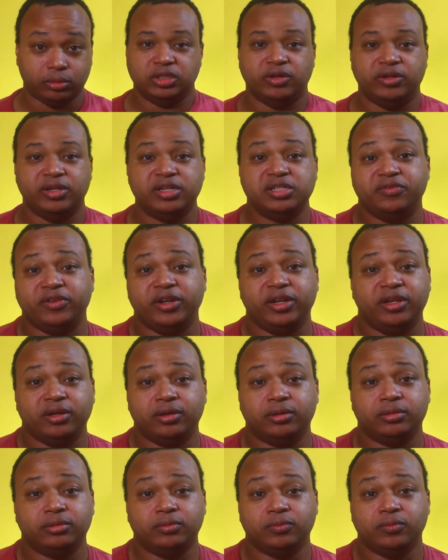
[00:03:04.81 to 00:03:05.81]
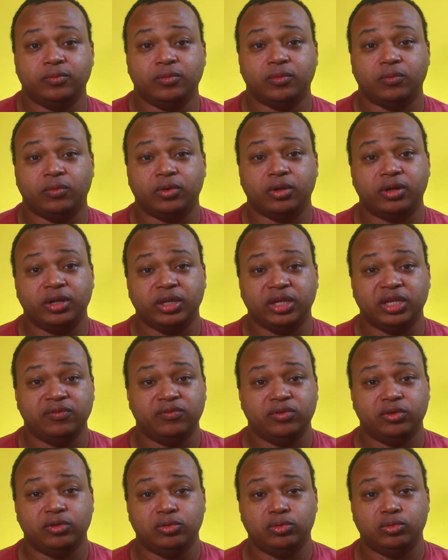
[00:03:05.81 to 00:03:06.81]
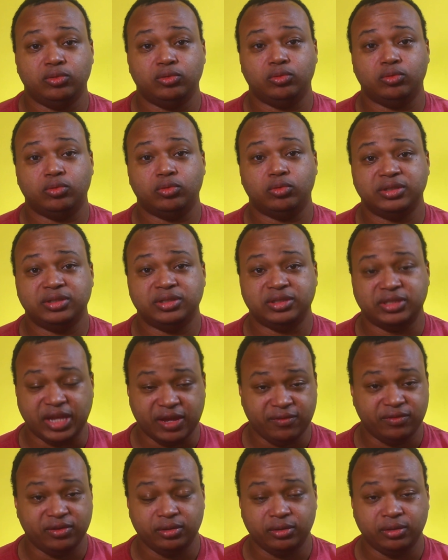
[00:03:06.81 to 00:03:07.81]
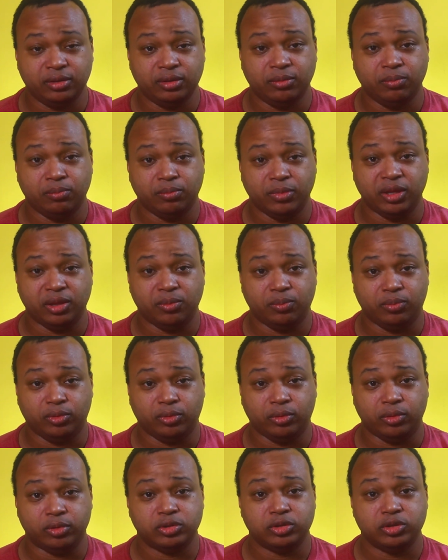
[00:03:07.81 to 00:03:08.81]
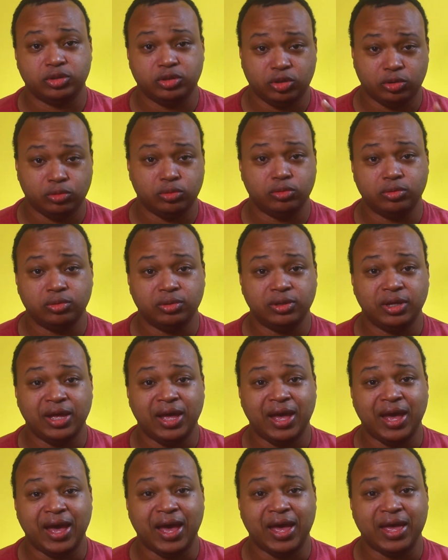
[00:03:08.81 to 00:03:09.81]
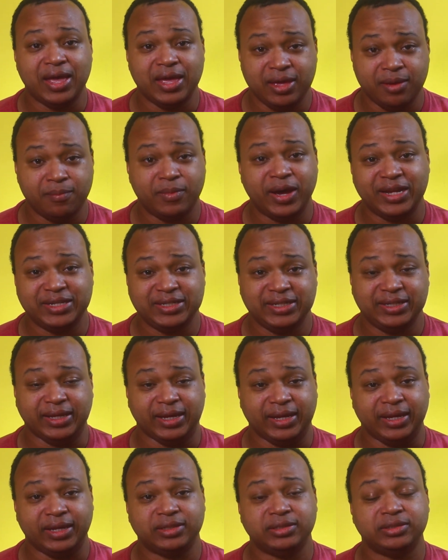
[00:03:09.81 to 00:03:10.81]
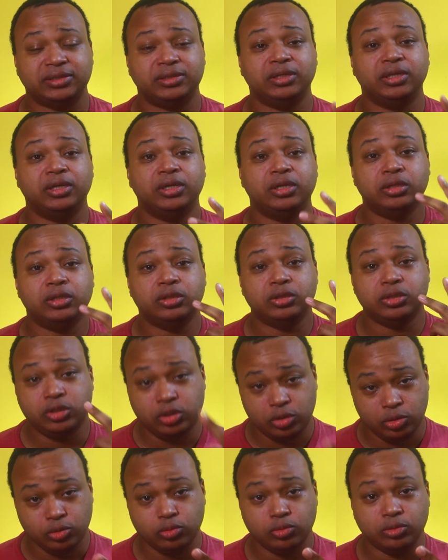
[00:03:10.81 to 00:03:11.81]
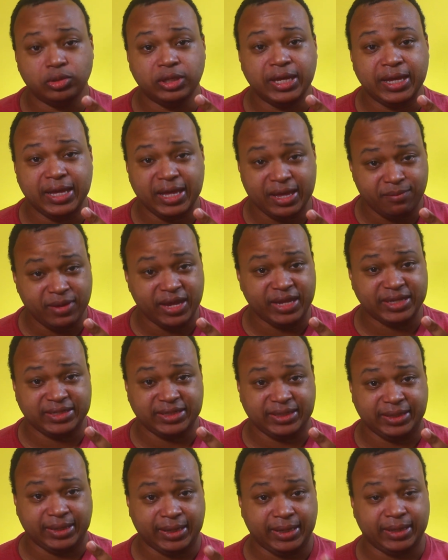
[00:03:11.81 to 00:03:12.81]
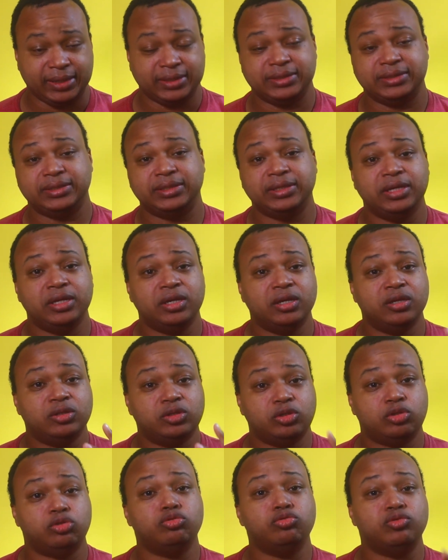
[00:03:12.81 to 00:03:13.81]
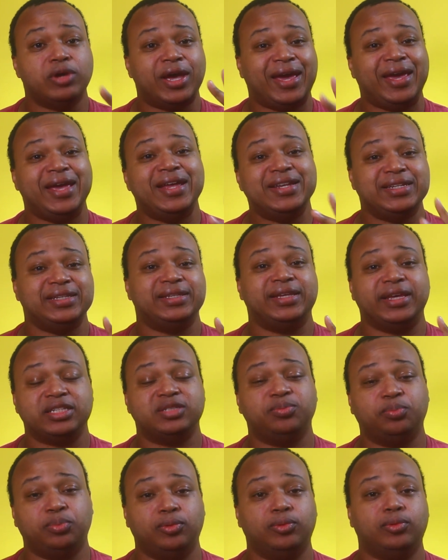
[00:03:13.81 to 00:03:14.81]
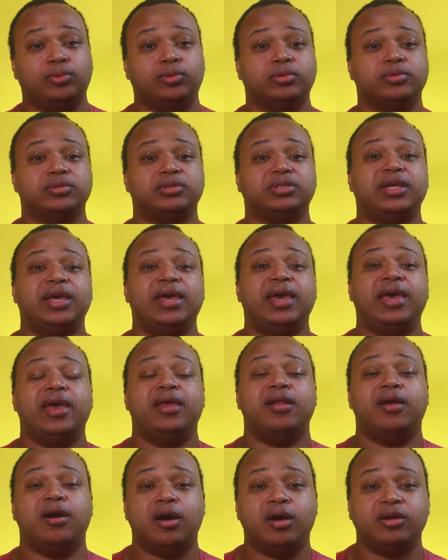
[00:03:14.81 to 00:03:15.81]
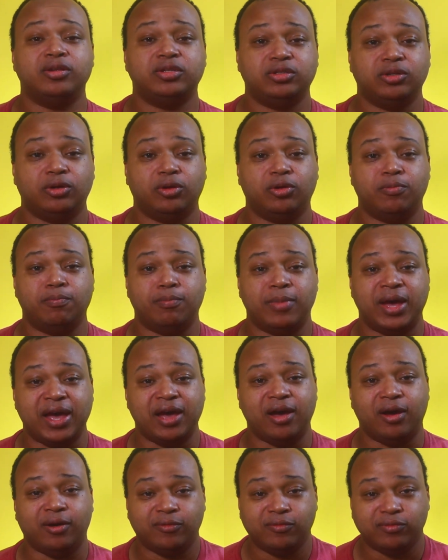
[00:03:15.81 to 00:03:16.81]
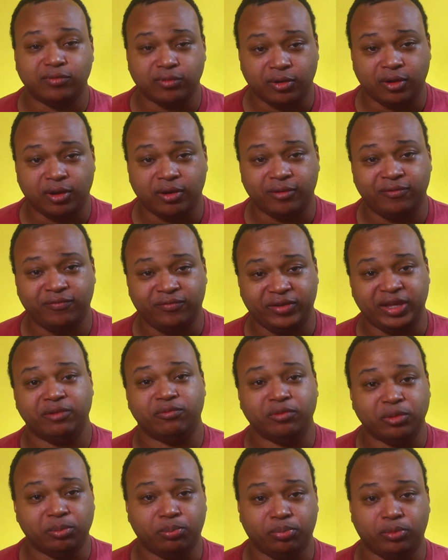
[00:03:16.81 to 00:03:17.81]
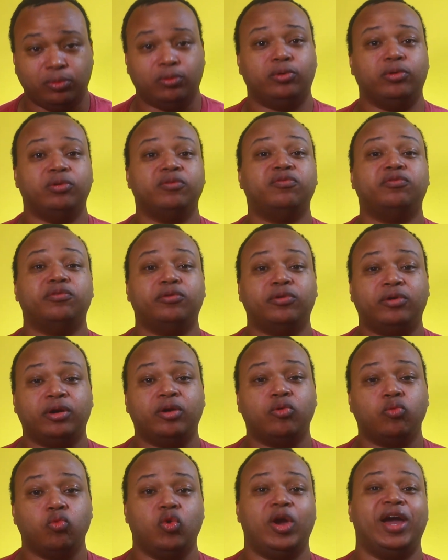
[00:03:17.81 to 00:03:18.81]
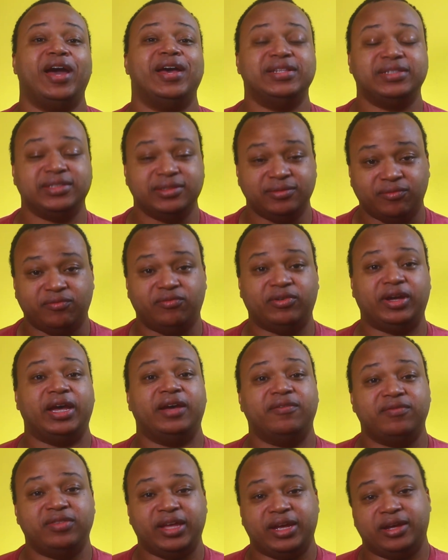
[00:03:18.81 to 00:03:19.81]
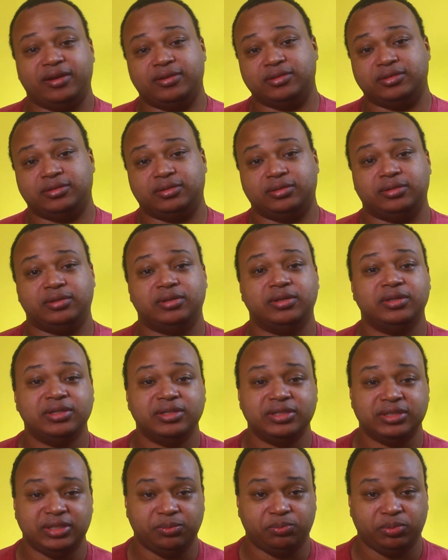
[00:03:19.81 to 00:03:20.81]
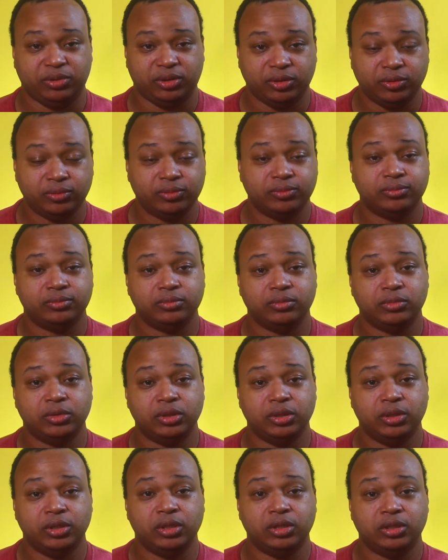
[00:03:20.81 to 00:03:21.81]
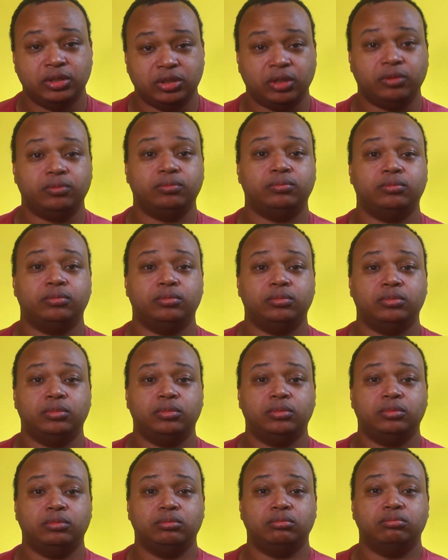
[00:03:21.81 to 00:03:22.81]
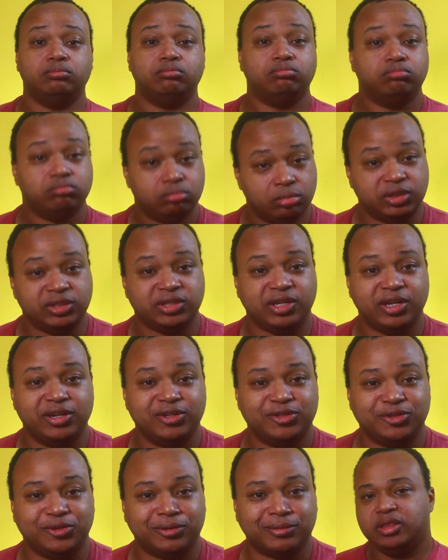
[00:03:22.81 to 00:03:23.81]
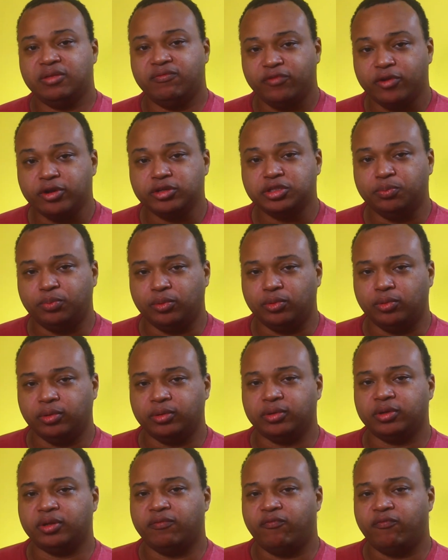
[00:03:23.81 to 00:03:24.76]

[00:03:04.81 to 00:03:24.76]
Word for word: So in this video, we're gonna give you seven motherboards, two M I T X, two M A T X, two A T X boards, and also my overall favorite board for Ryzen five thousand C P U. So let's get into it. The first board.